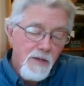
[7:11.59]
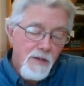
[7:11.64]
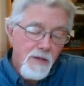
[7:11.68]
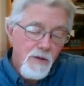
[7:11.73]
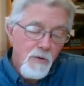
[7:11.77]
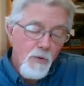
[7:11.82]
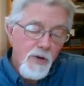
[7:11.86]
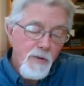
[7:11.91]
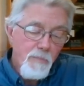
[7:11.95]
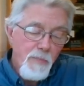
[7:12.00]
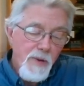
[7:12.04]

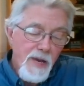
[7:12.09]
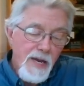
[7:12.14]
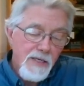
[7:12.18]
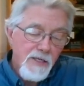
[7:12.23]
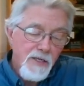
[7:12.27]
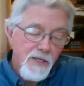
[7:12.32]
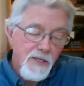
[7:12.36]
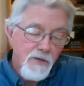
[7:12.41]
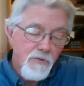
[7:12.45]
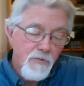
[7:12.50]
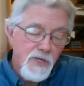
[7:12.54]
went back
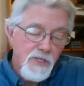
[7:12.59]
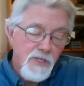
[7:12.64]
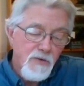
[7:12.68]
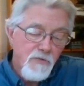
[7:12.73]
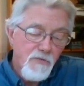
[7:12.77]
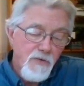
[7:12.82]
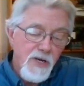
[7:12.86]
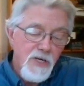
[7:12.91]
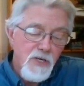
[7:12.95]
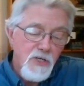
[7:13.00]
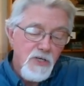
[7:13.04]
to the
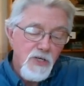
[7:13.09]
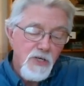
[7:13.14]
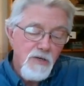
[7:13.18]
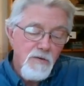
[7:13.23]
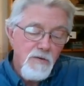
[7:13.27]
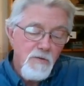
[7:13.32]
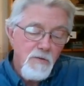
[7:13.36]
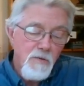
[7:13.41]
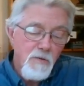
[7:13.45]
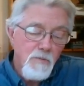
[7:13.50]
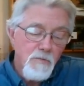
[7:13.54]

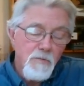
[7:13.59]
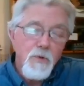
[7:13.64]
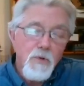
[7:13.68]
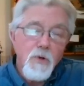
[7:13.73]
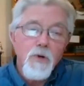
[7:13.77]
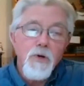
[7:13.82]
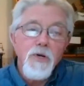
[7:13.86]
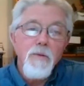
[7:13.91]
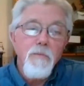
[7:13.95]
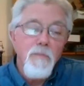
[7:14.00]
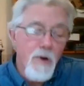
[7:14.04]
reservation
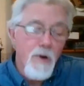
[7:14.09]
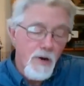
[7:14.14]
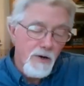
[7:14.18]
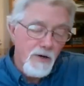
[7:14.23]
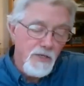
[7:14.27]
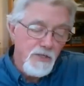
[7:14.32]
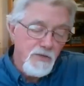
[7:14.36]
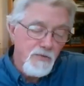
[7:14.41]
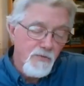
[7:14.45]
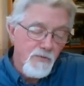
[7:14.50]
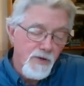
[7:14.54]
or to
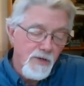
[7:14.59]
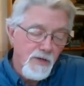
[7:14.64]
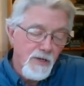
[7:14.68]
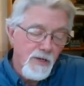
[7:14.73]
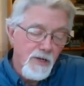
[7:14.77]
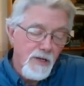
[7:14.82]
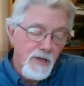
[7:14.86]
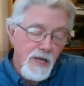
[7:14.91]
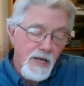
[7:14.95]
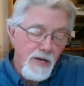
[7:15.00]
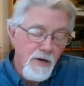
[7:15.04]

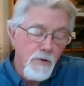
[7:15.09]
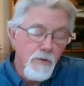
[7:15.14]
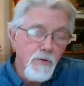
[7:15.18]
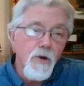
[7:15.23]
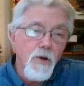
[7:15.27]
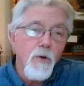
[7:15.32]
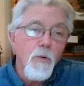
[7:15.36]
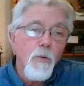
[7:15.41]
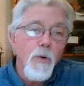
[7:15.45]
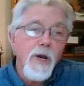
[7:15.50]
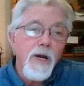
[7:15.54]
Morrisville, I don't
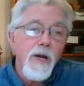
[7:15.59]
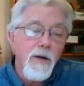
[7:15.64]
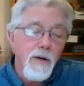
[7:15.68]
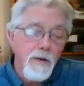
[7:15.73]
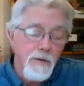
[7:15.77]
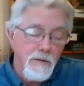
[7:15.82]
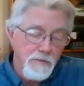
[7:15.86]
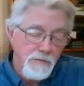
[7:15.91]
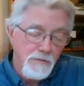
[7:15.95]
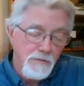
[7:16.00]
know where,